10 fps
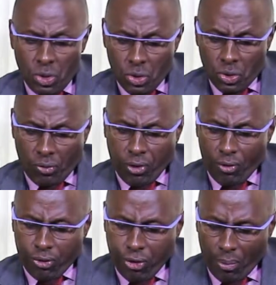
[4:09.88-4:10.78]
So
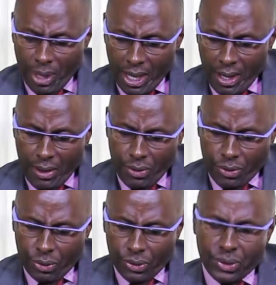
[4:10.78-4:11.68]
for me,
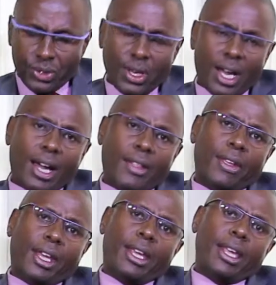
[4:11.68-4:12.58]
those are
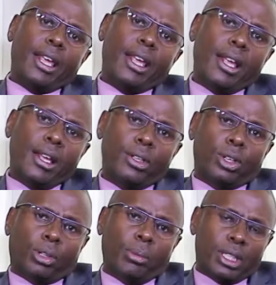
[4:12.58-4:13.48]
the key
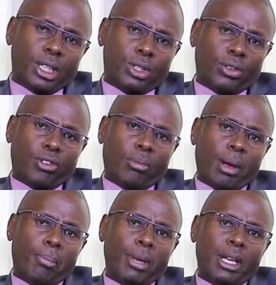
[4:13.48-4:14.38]
documentation from
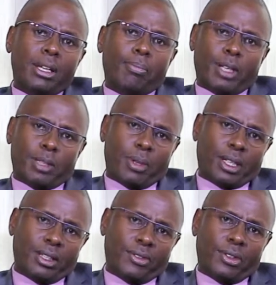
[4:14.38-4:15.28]
a building
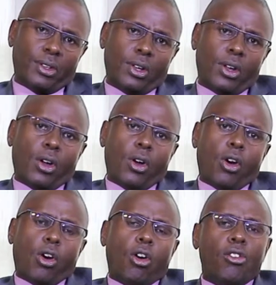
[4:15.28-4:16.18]
perspective.
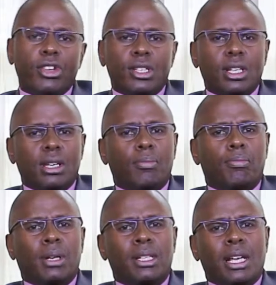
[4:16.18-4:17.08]
Obviously,
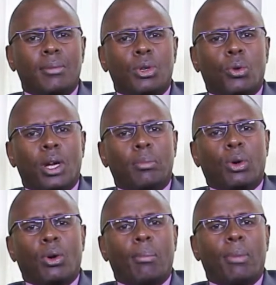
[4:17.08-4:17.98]
by the time you go and
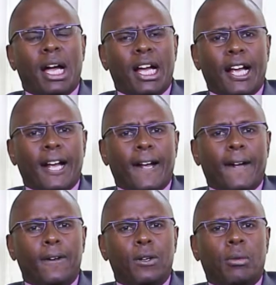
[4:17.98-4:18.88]
borrow
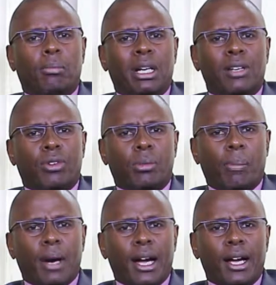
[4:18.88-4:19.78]
money from a
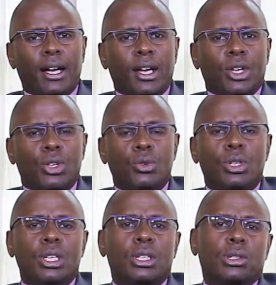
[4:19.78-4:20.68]
bank, you
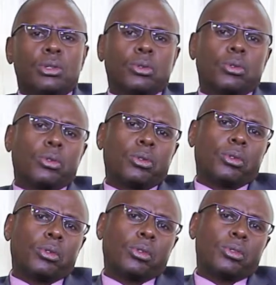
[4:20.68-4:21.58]
need
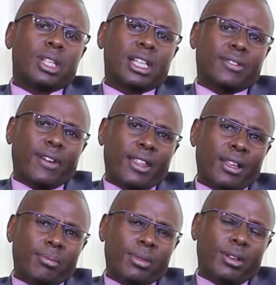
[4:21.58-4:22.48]
to satisfy
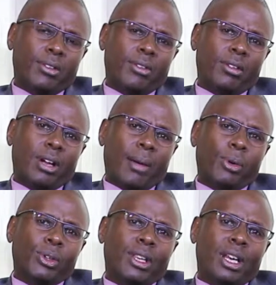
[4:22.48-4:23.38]
them
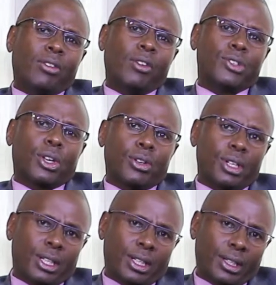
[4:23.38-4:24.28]
about the level of security.